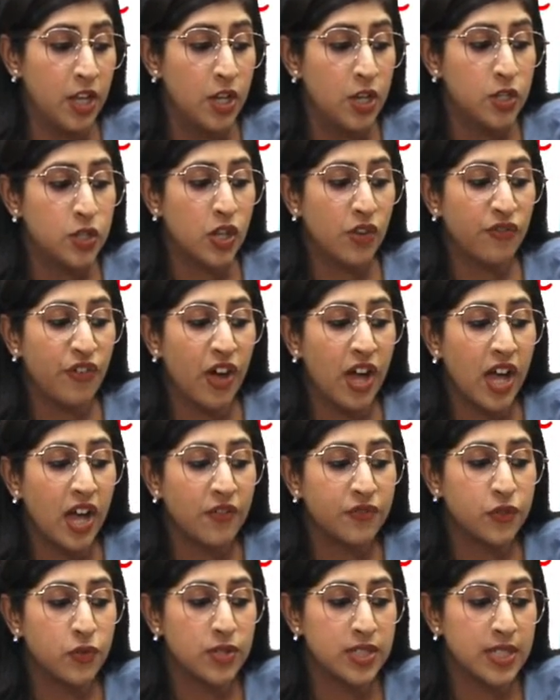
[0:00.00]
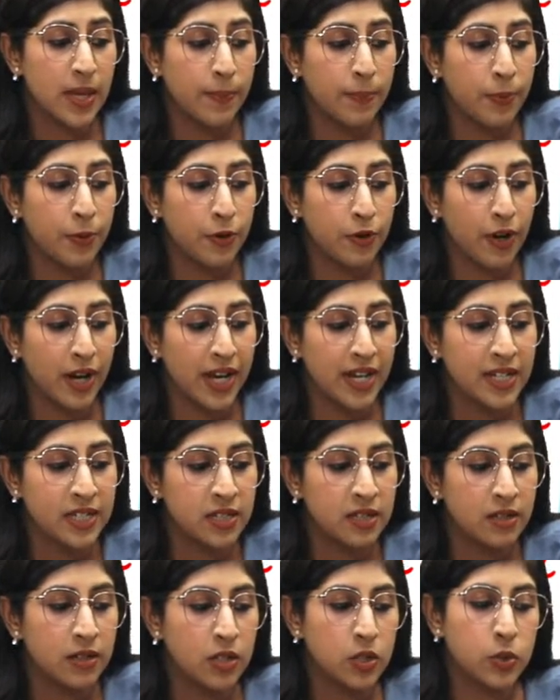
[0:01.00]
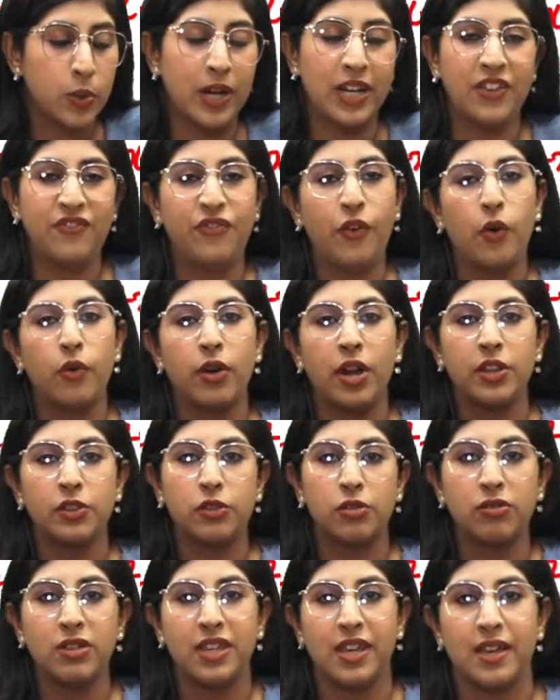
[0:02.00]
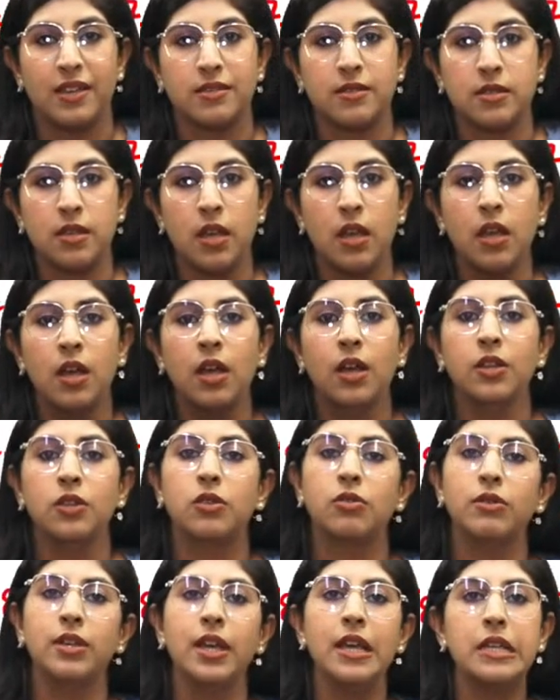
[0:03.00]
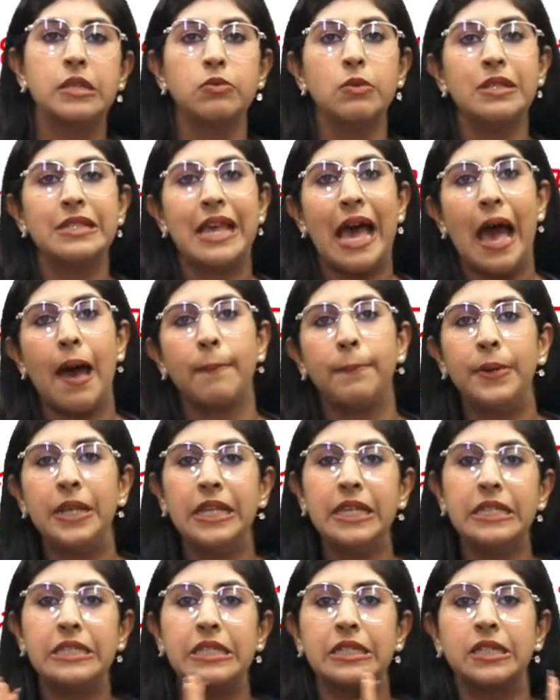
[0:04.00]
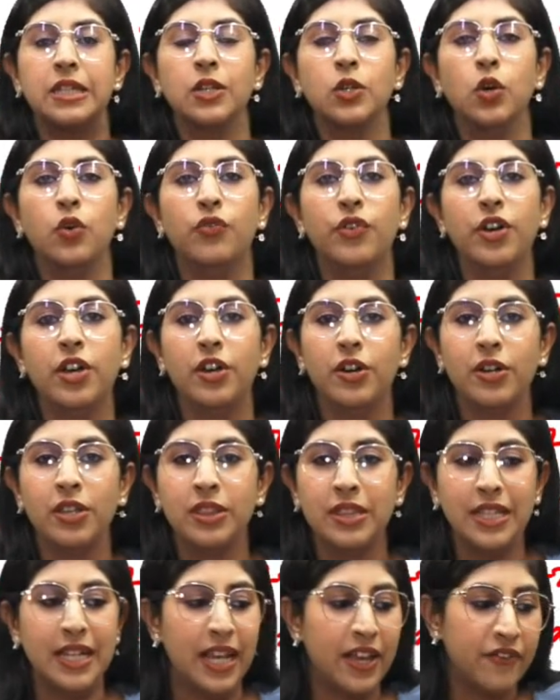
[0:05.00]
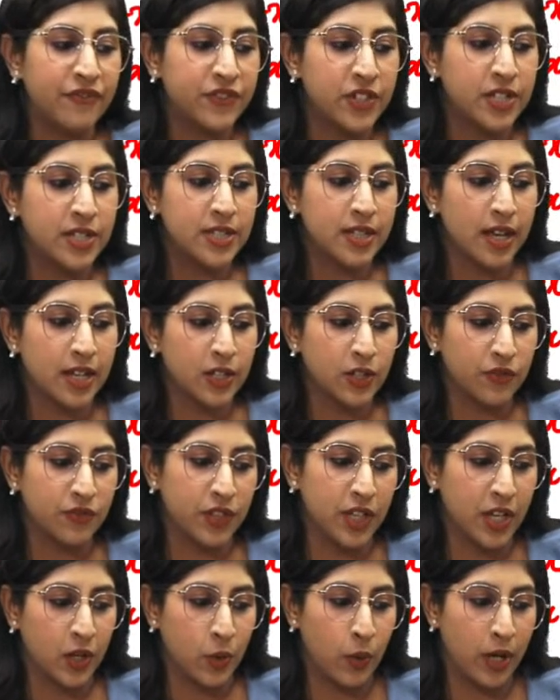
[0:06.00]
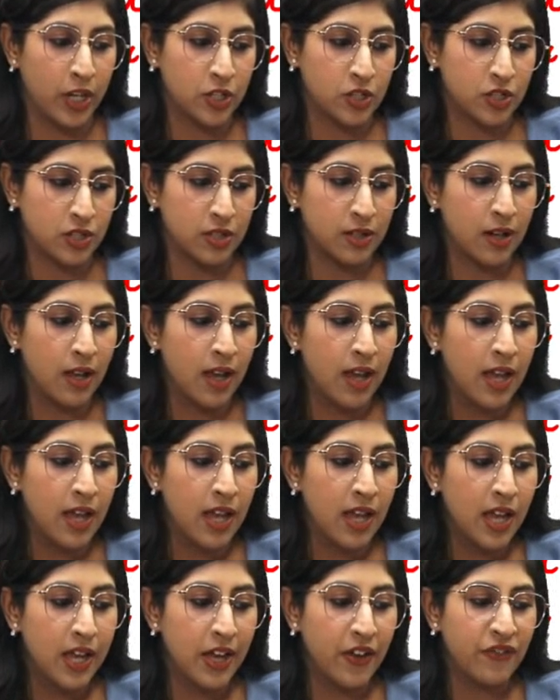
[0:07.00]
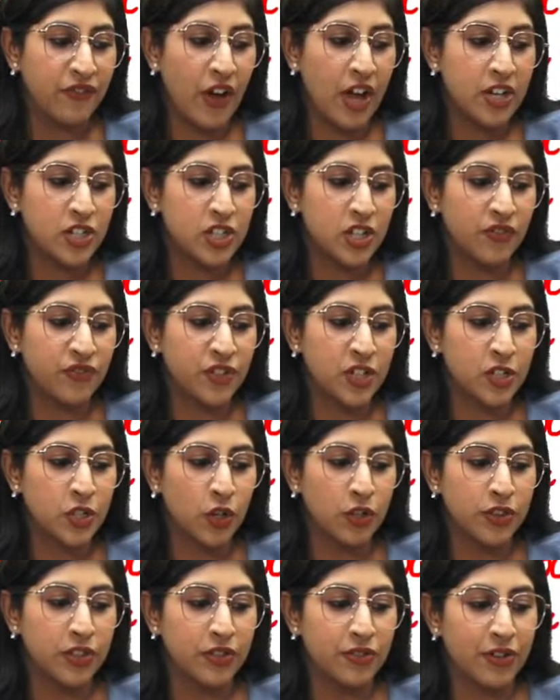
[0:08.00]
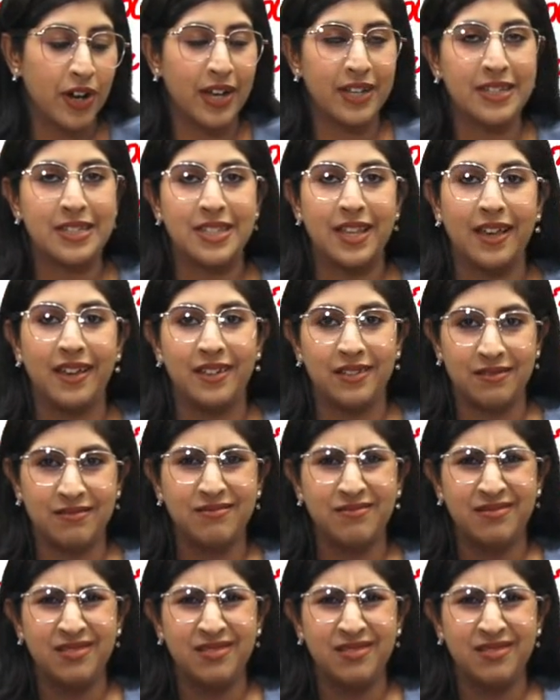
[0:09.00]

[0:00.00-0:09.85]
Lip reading: So if I have to separate 24 and 3x, 3x was happily sitting over here in the left hand side of the equation. If I shift it on the right side,